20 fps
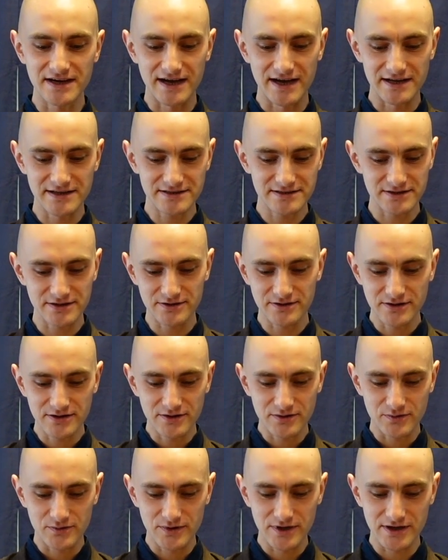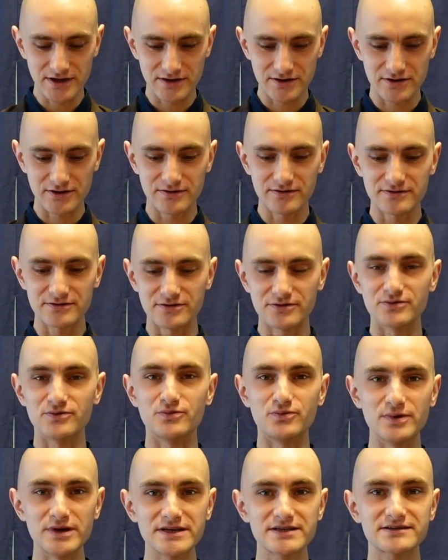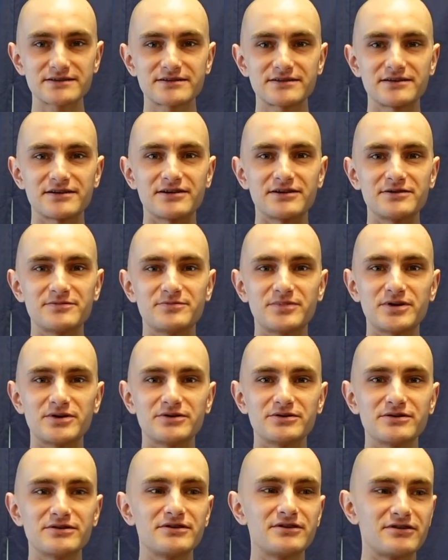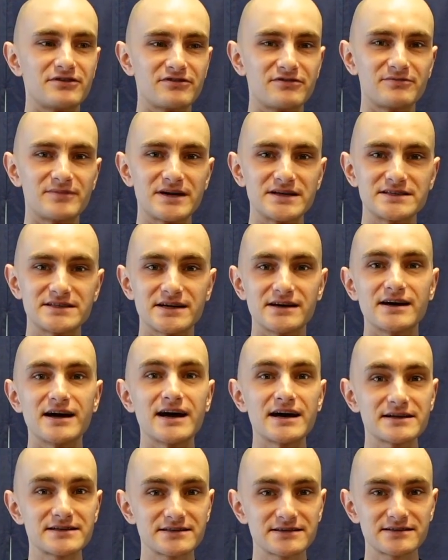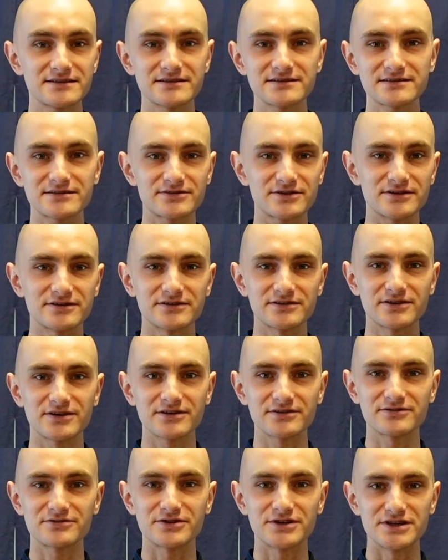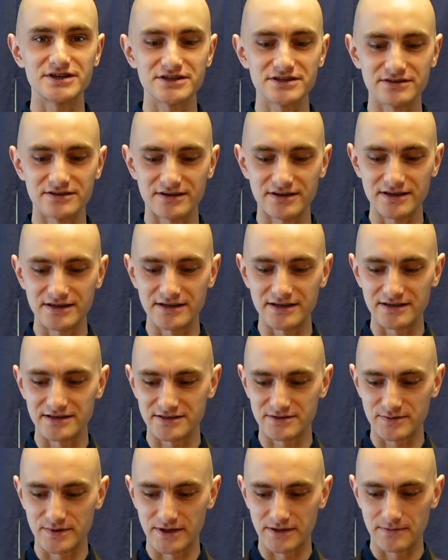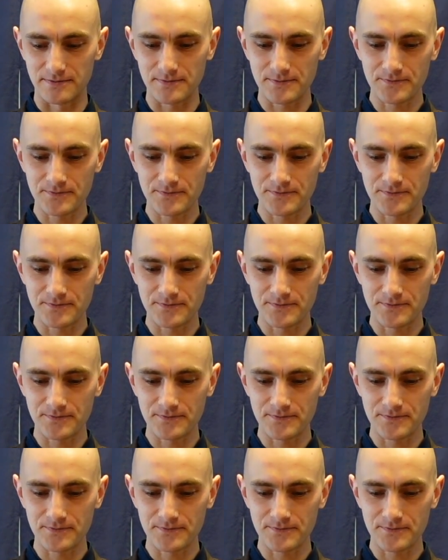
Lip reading: And so we are going to whisk a bowl of matcha as it is done traditionally as well.